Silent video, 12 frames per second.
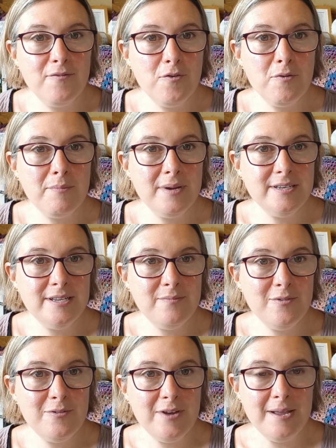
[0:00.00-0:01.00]
for Monday
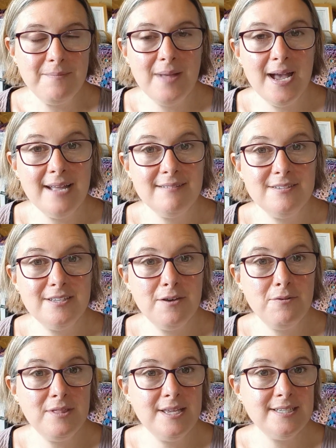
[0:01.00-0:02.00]
morning, and so
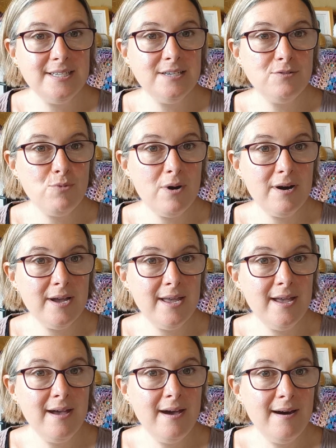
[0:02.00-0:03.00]
this is why
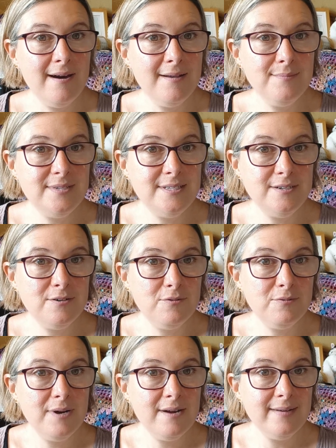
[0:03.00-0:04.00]
I'm still
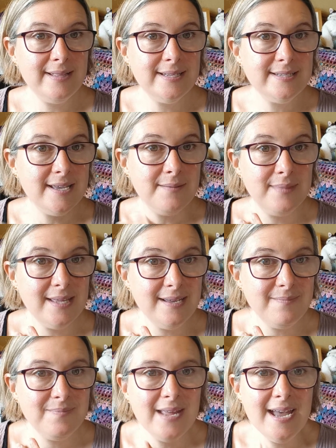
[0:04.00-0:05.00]
wearing the same thing,
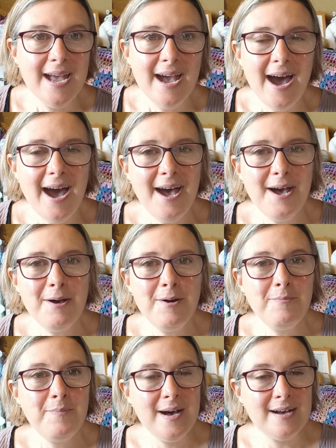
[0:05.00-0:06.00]

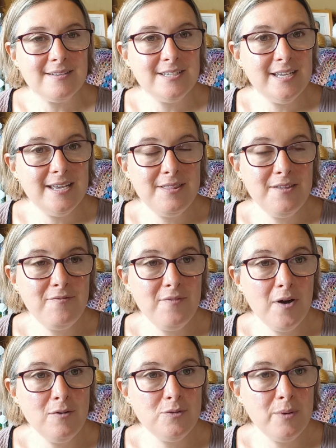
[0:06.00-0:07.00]
but
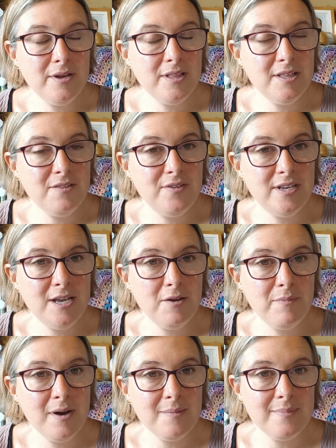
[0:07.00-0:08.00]
I was worried that the video
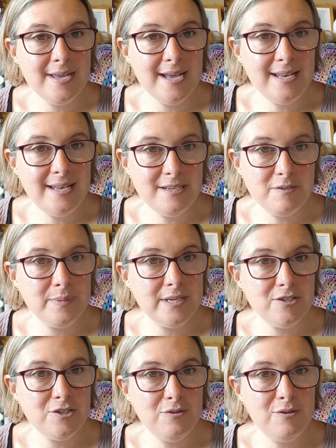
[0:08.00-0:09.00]
might be a little
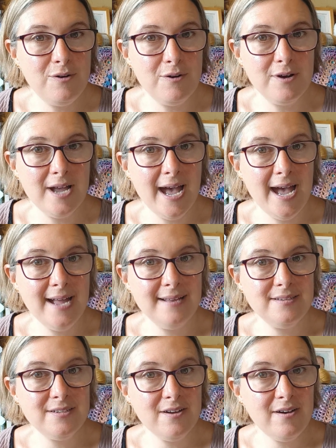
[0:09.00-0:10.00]
bit too long,
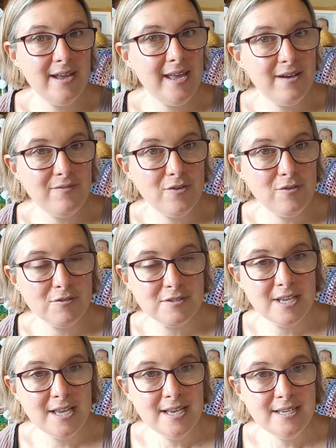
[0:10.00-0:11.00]
and I have
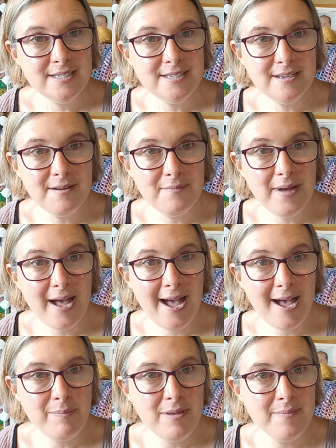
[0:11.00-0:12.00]
got some
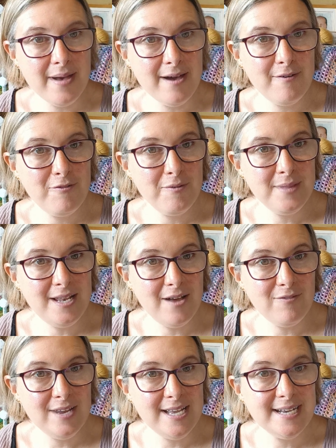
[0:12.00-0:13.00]
happy mail from the
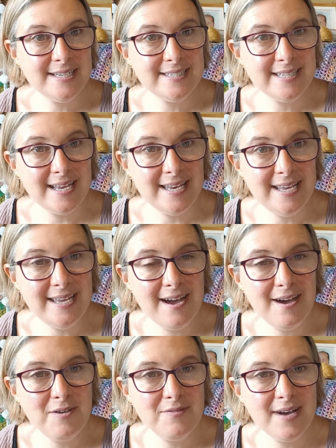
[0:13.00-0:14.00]
lovely Sally
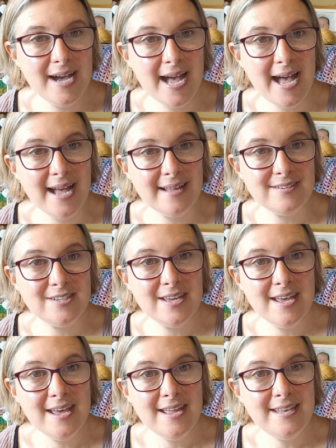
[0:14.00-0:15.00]
over at
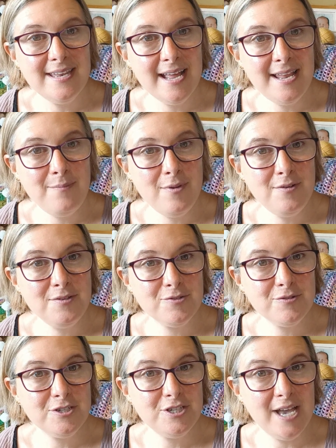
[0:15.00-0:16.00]
Nanny Moon's
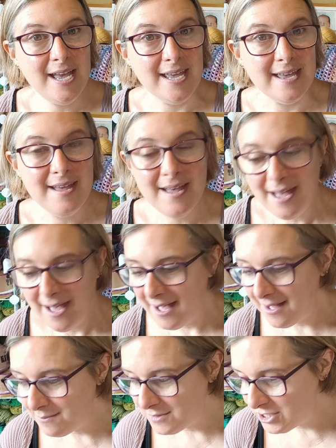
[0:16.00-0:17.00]
Crochet.
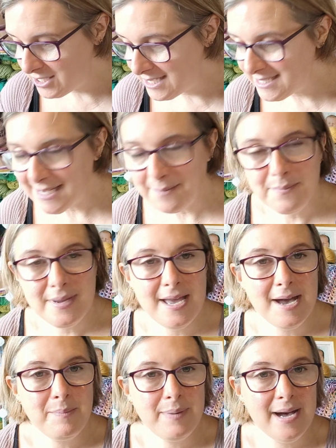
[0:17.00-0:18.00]
She sent
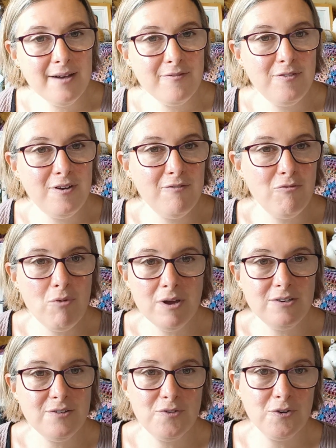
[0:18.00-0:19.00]
me a bag full of
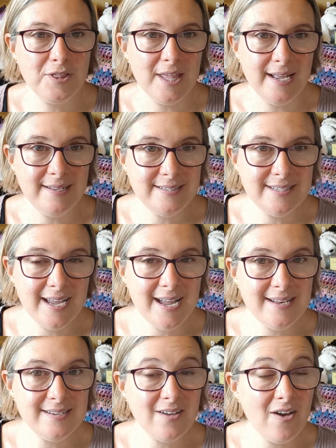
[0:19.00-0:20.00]
wonderful things
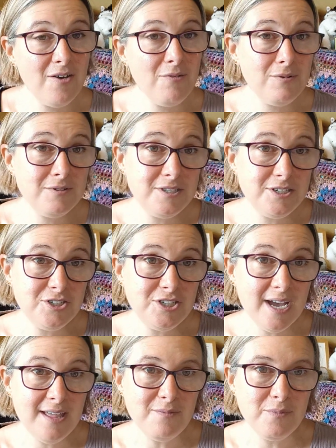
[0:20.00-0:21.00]
and I wanted to
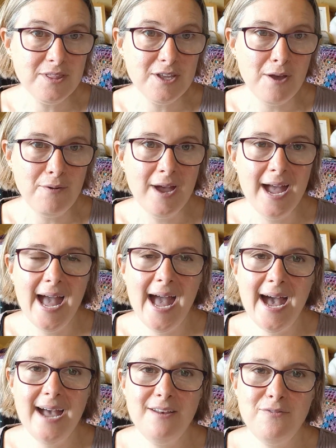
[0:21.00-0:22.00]
share them with you,
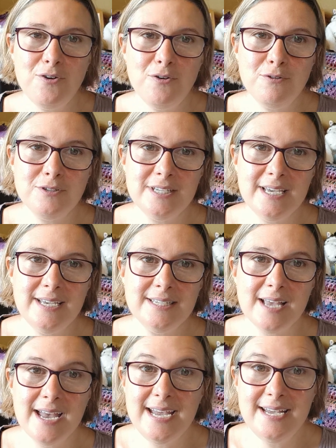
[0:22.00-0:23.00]
and of course
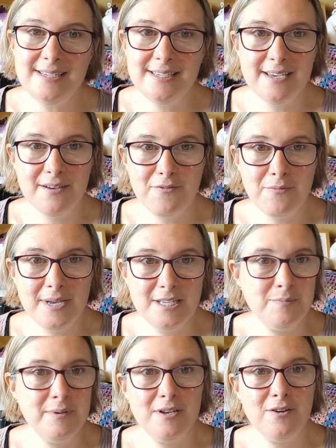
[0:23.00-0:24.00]
it's easier for me
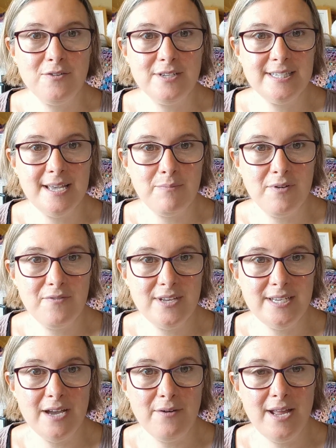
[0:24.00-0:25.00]
to put it on a separate
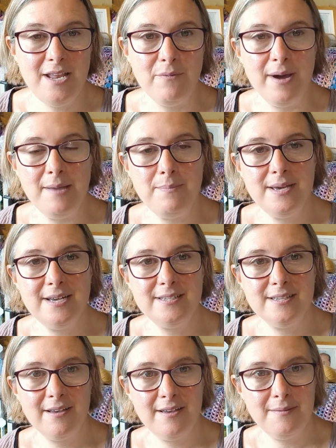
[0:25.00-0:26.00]
video anyway
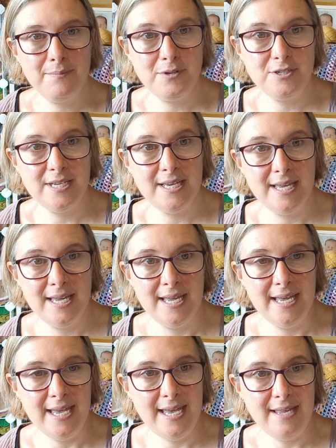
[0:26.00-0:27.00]
because I can put it
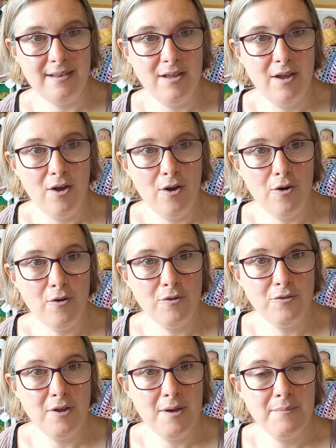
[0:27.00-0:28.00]
in
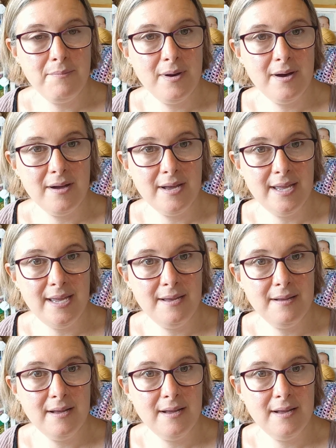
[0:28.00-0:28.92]
on my